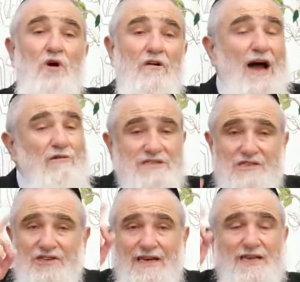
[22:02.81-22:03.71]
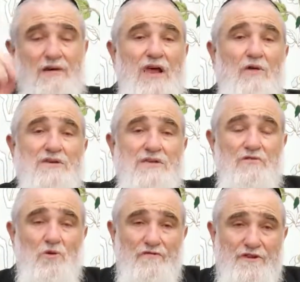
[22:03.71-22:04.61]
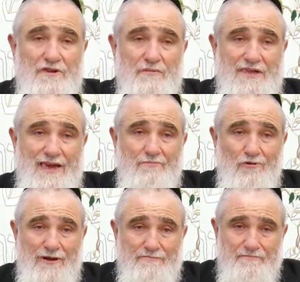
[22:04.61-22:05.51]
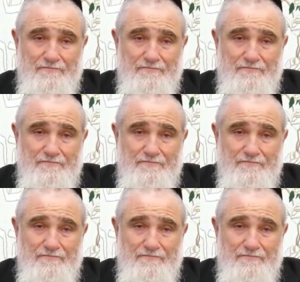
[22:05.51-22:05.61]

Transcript: I would suggest that that wasn't even offered to them at that point.